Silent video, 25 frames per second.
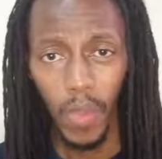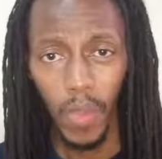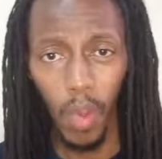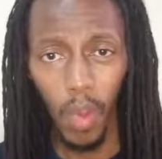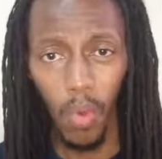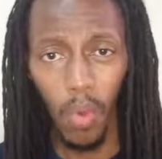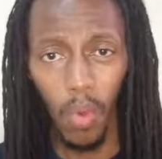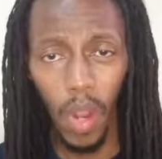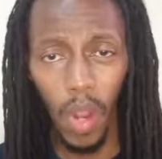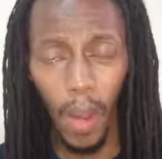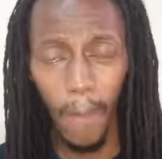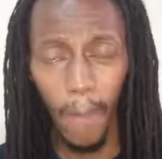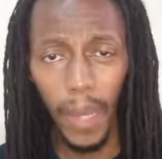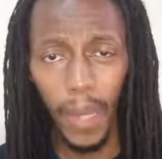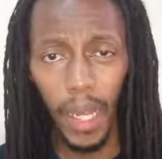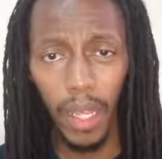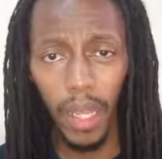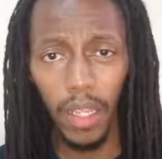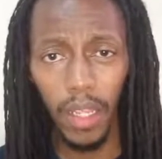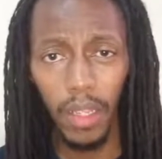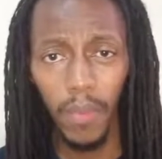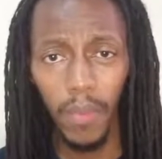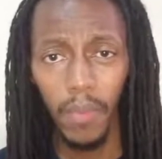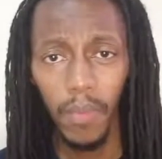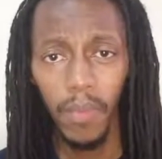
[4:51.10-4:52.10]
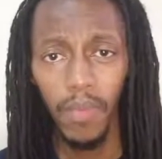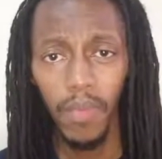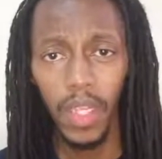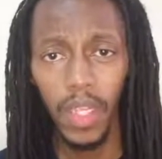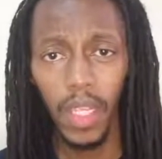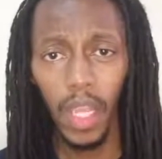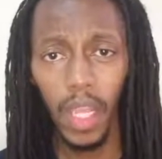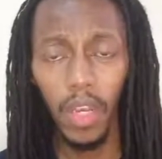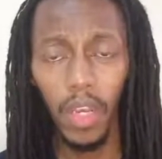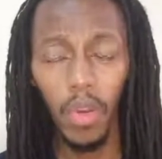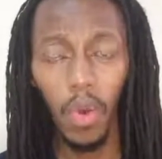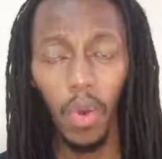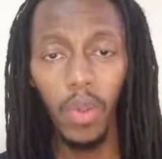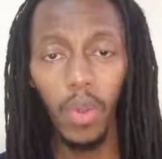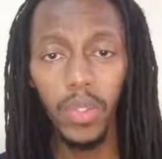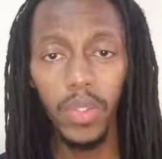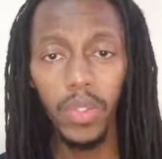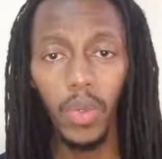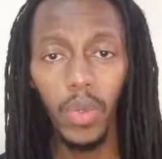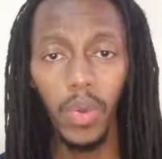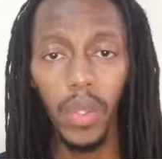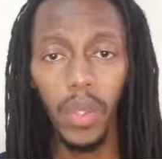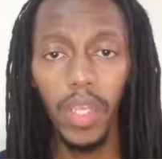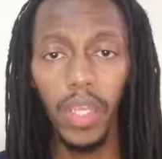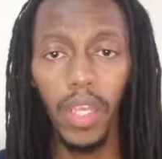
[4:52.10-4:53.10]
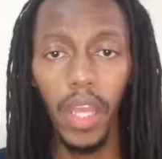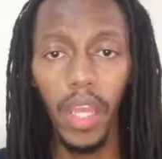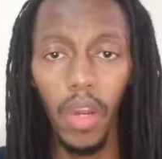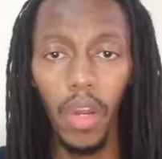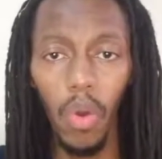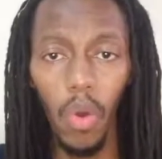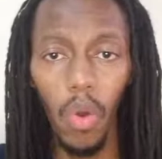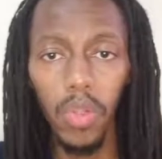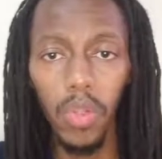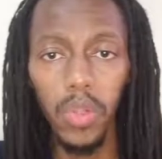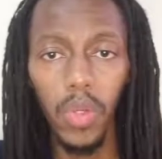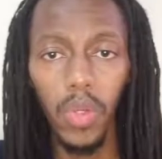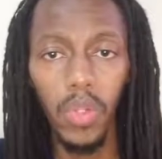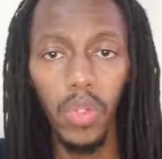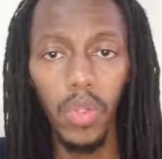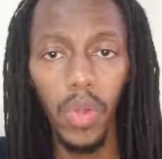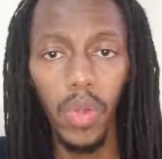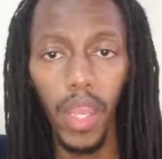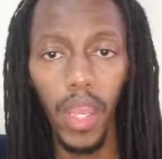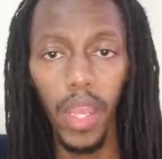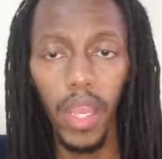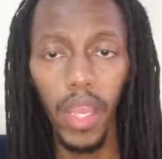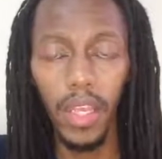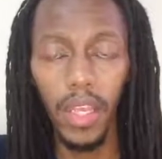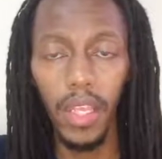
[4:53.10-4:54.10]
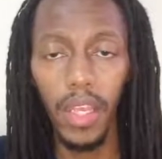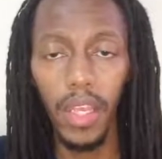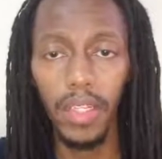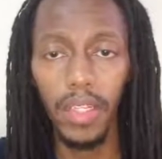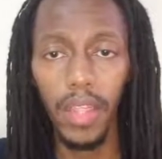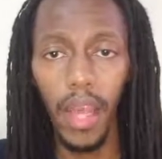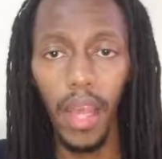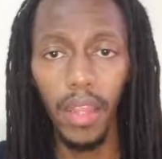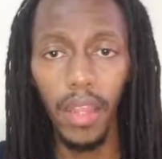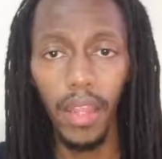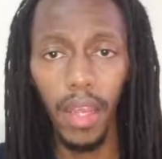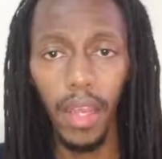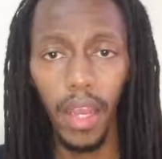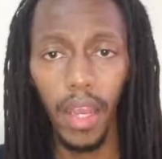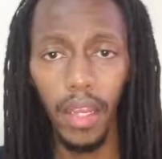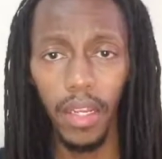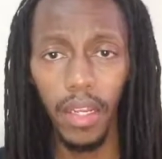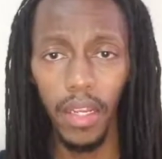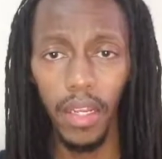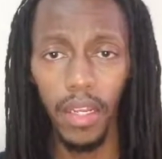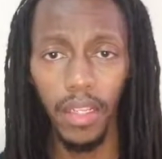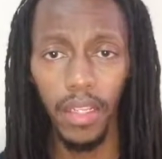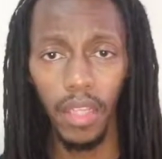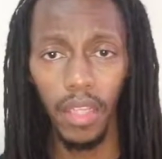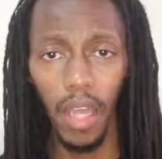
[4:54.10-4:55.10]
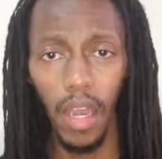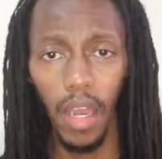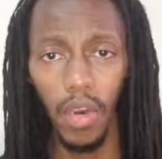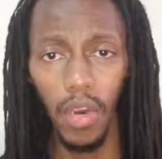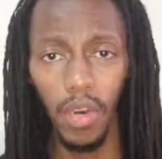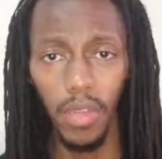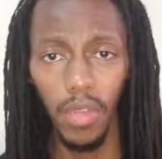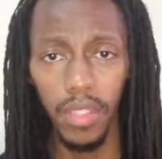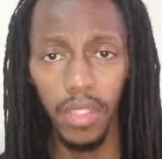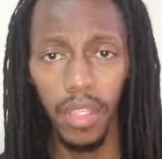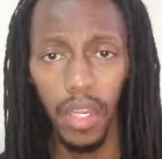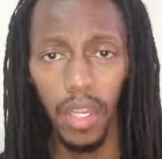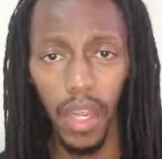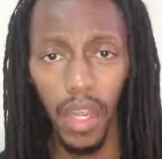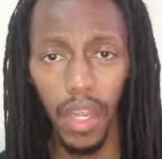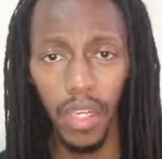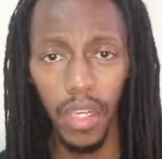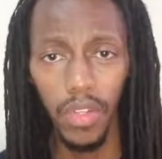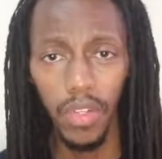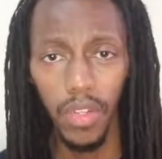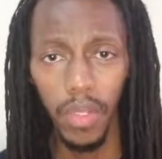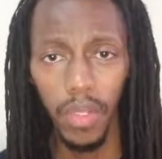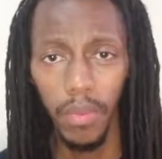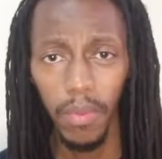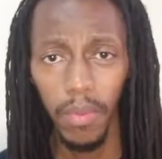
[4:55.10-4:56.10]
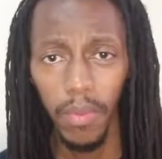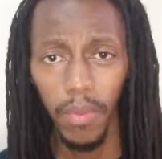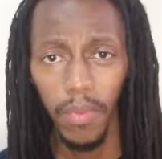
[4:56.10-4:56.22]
Ukambani, and also he can also try and get other candidates across the country.